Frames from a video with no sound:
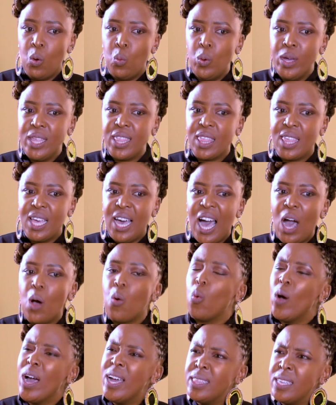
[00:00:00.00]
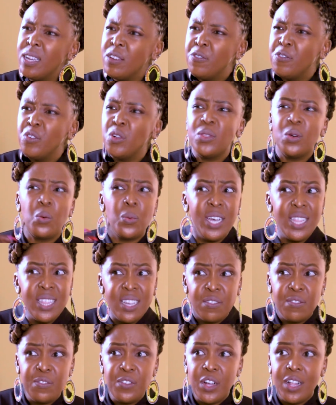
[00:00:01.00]
with why they feel the way
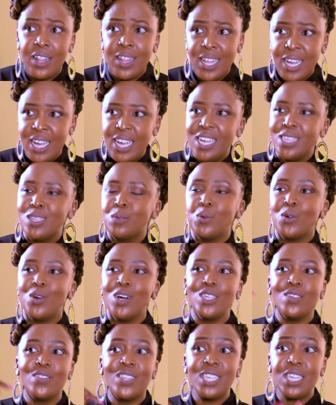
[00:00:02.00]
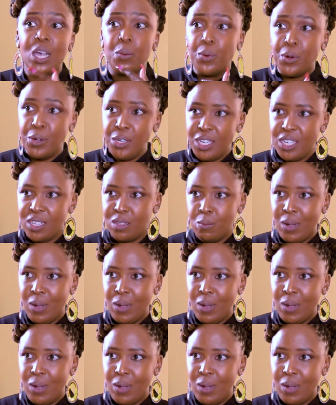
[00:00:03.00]
they feel, it's because of the subconscious